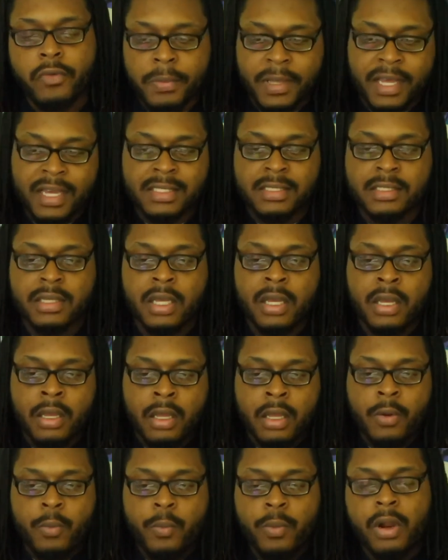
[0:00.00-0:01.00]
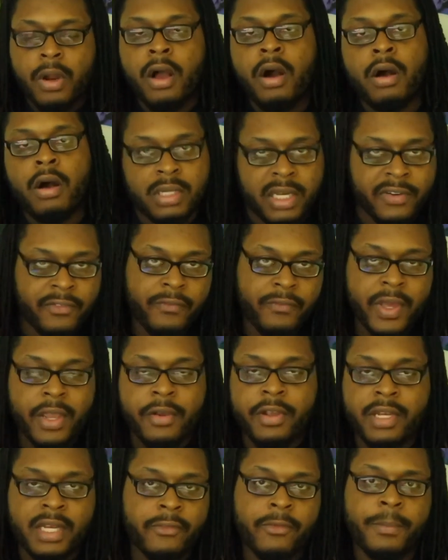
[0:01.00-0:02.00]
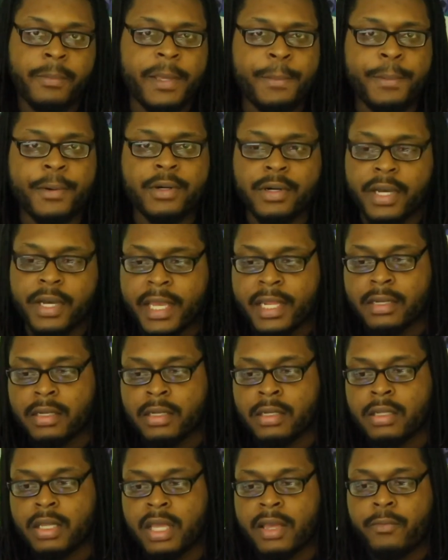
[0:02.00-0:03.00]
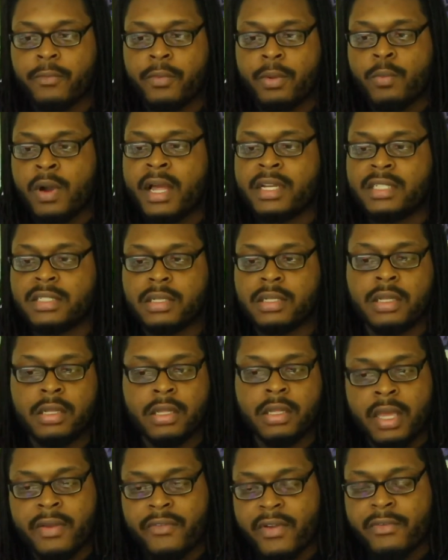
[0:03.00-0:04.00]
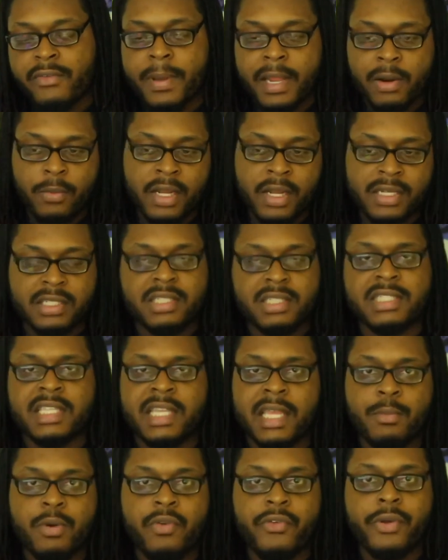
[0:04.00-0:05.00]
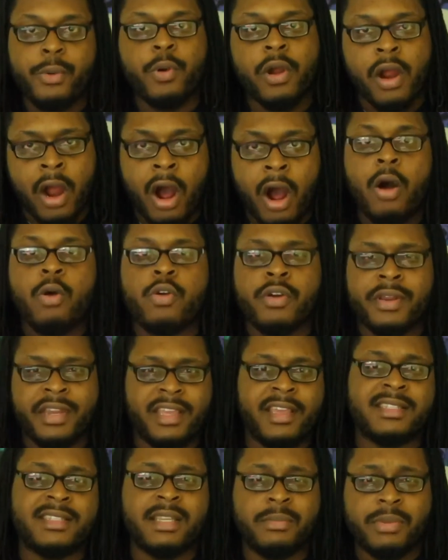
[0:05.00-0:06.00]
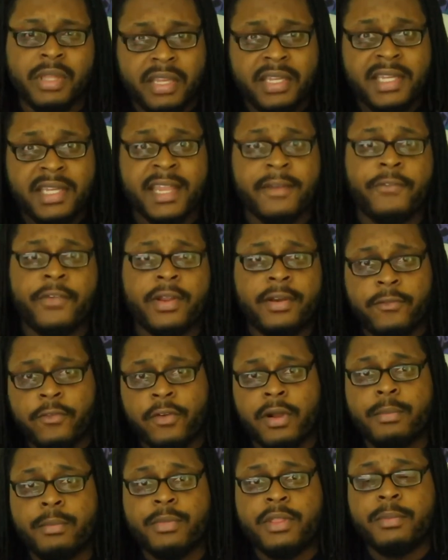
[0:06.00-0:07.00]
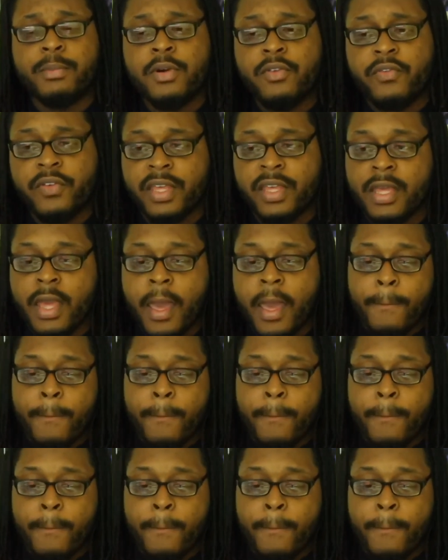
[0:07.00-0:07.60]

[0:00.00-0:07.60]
because we're all very different people, and if everybody watches the same movie, we're all going to get something different from the movie.